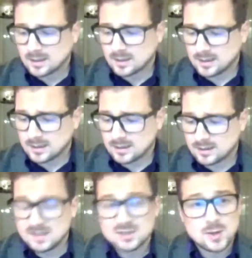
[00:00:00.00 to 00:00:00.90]

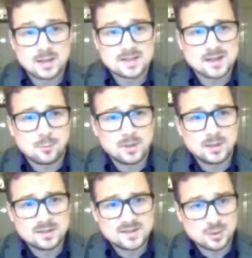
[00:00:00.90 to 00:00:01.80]
Israel is a
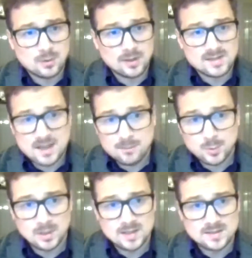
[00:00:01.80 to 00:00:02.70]
really strong
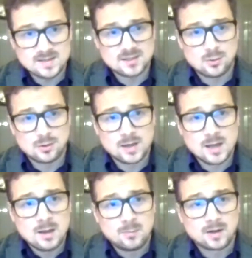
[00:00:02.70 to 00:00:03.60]
example and a strong
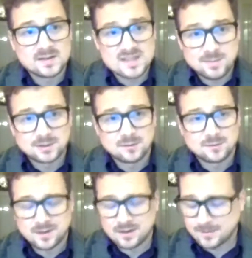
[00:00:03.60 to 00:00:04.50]
participant
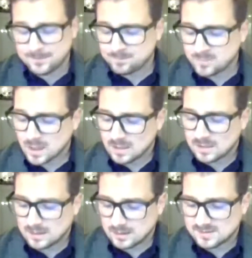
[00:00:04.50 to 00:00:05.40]
of the
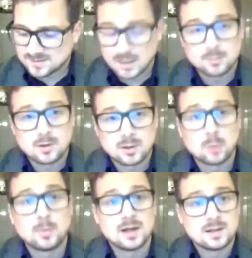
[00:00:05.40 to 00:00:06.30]
startup,
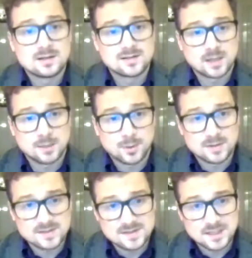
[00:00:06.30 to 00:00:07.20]
global startup
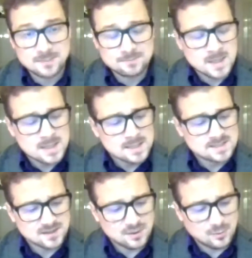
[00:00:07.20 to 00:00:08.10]
ecosystem.
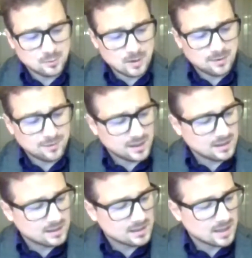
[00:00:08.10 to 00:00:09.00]
So I
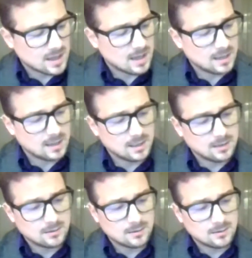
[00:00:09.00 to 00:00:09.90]
think
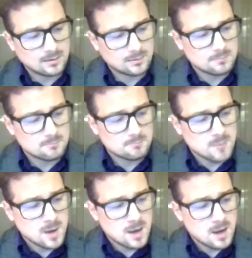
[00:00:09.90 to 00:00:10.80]
I'm
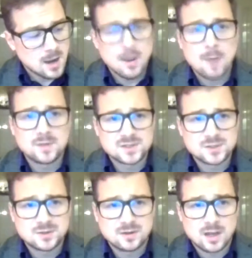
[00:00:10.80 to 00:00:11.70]
happy
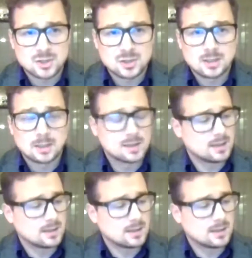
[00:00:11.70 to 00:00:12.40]
to the National